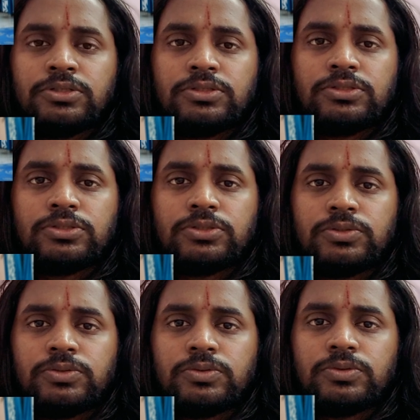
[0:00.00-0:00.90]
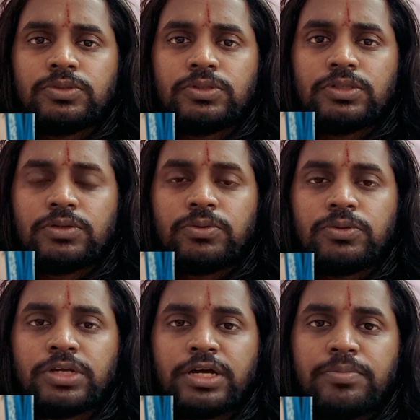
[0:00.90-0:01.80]
So the
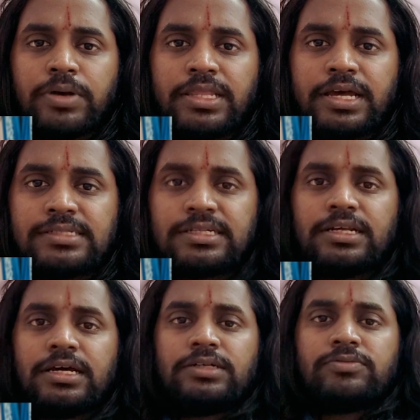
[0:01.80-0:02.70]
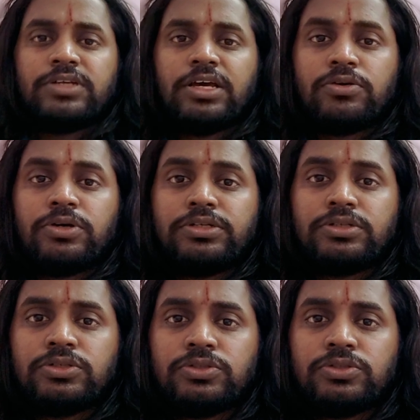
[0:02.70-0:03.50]
Uttan Padasana we are going to